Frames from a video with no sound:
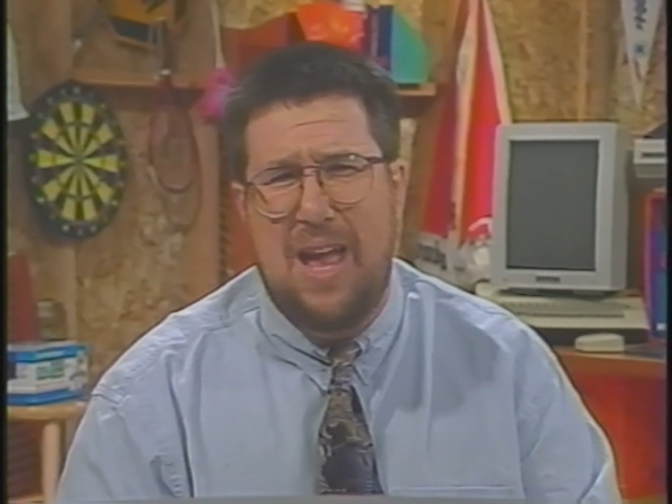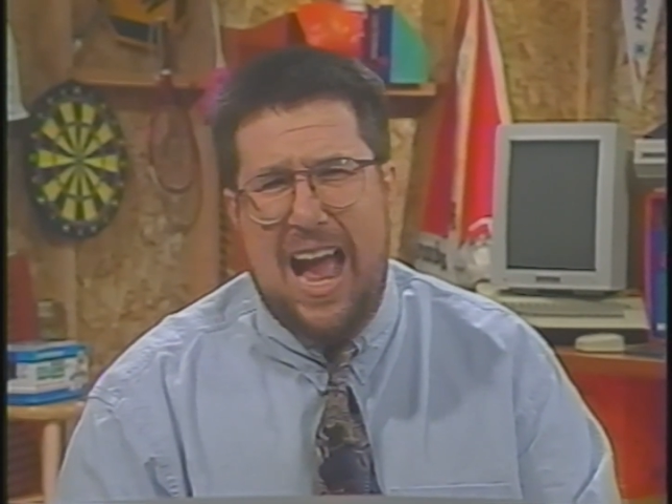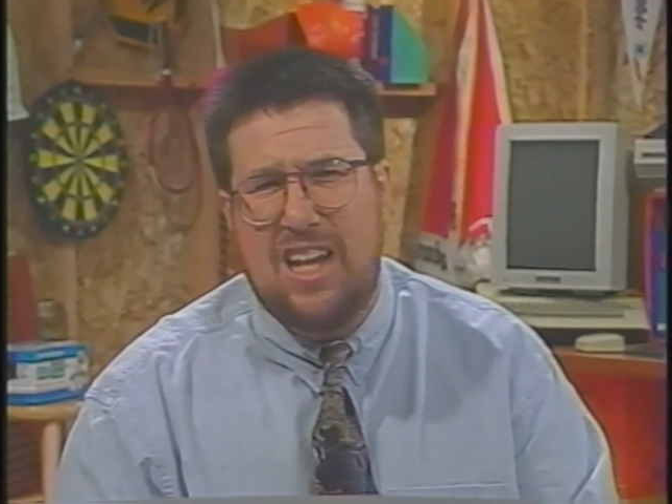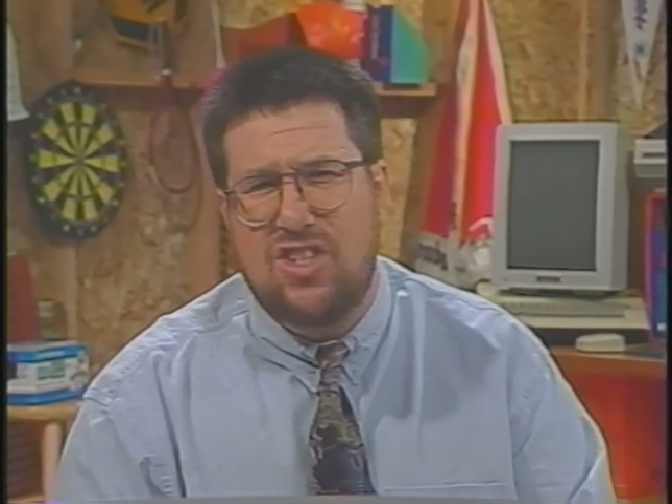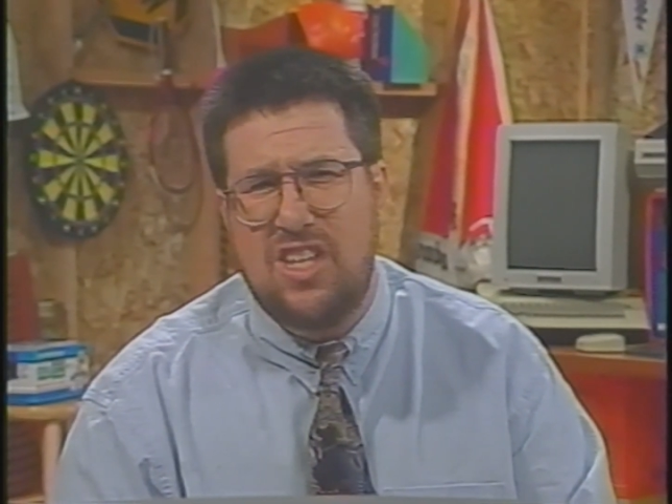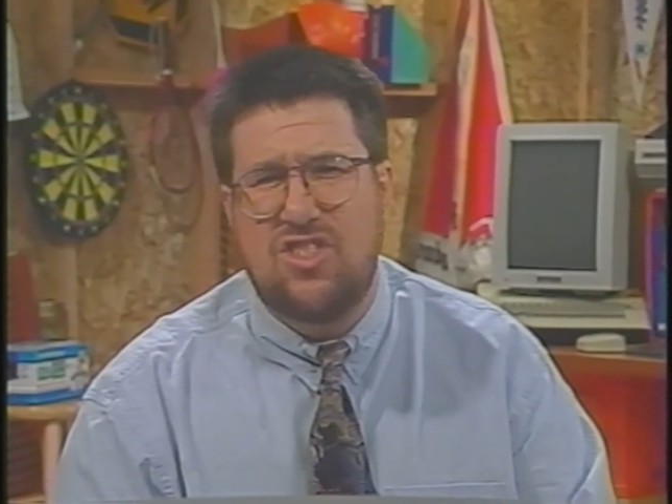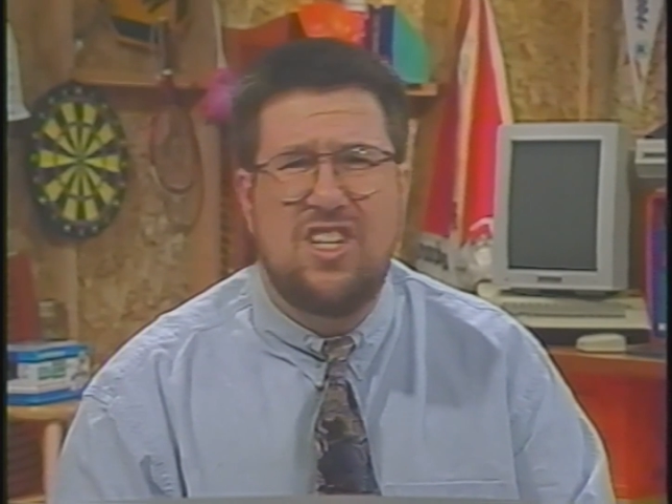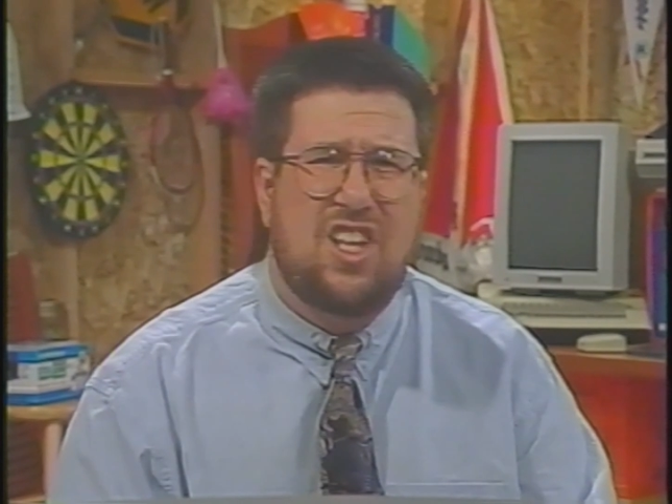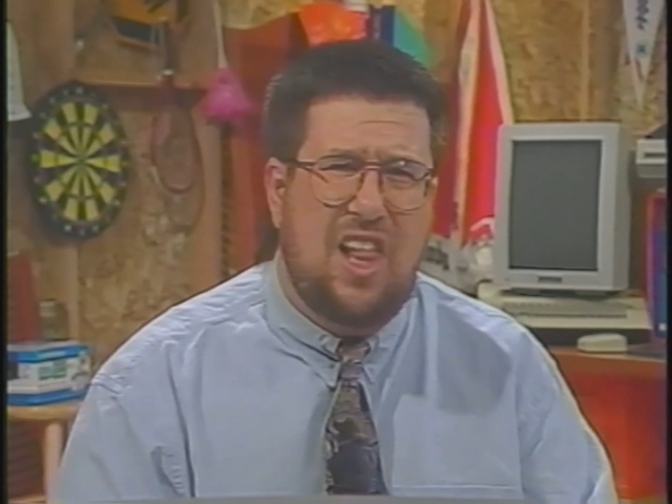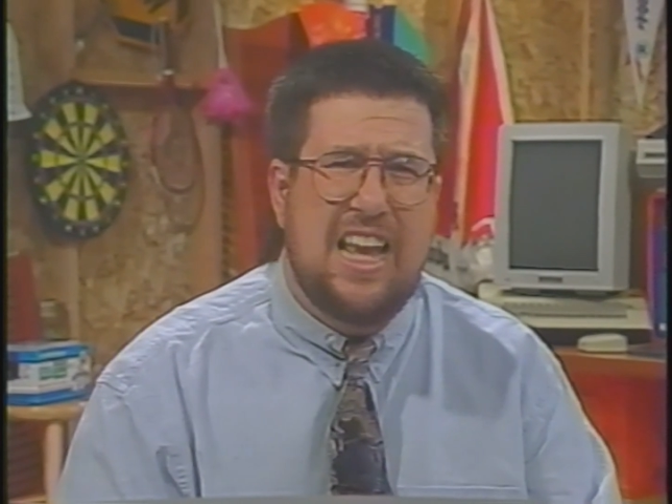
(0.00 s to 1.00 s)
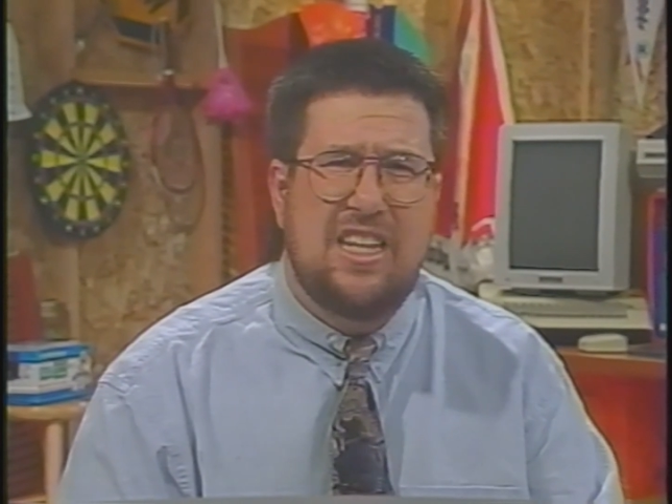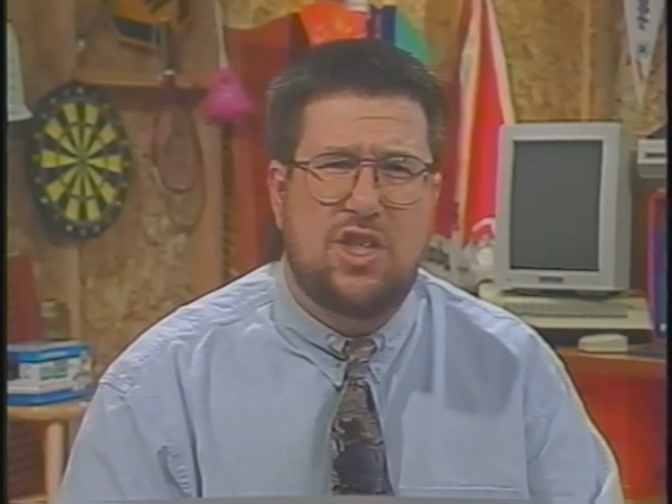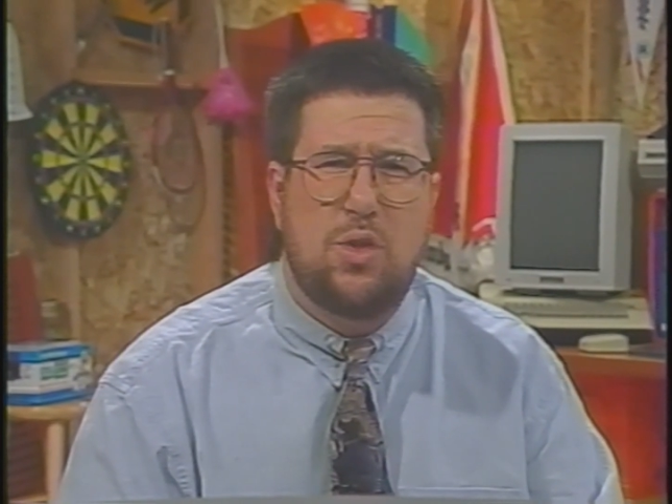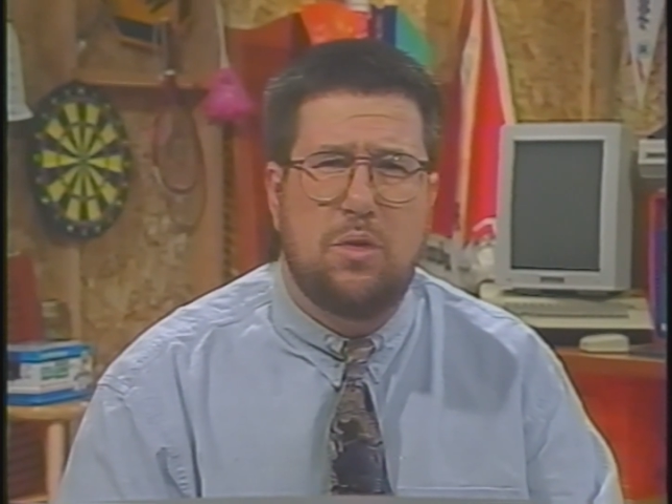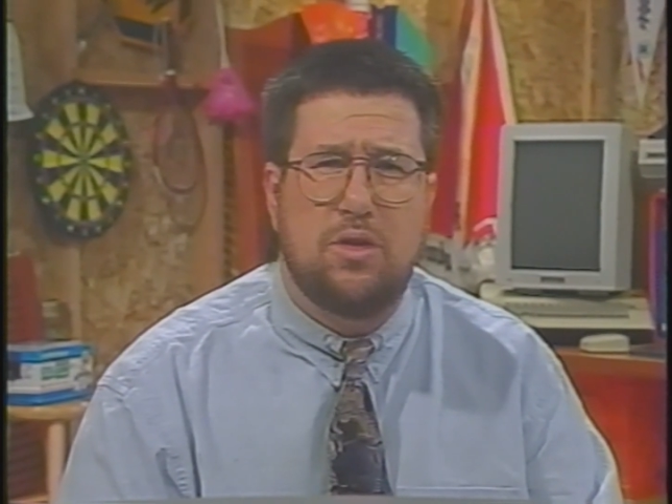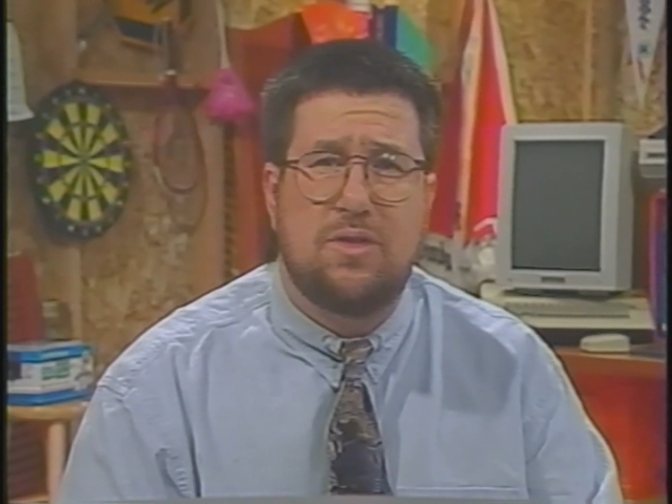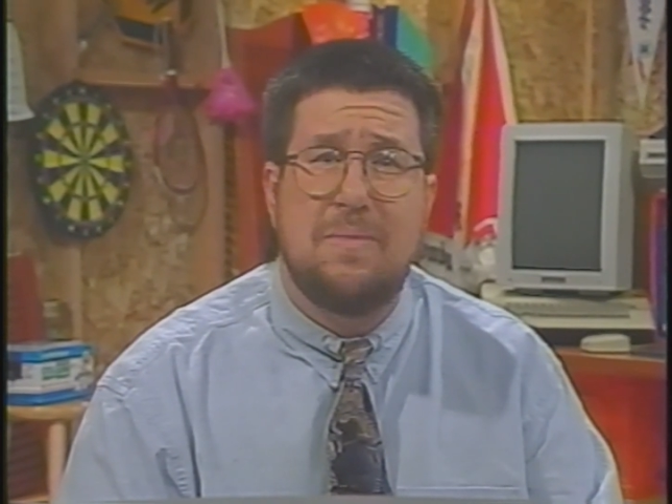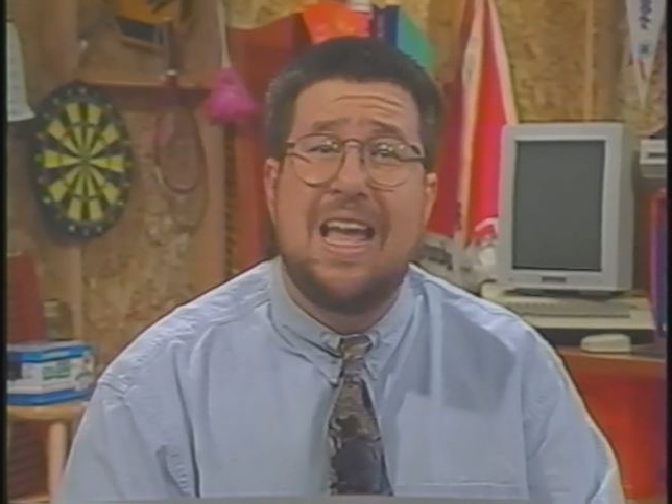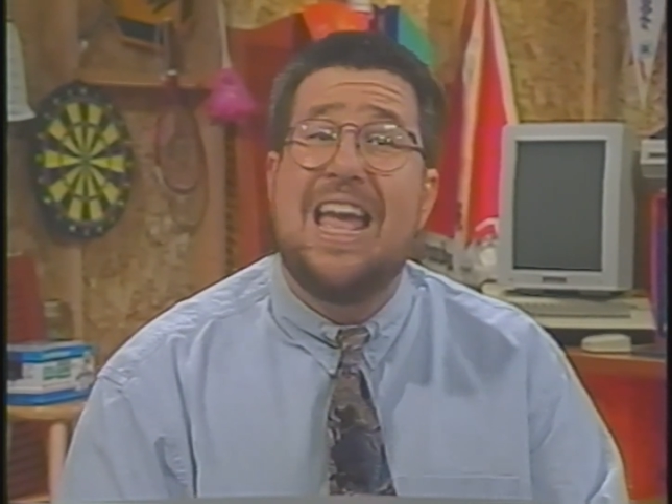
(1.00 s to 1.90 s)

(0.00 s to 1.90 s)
access and client tools.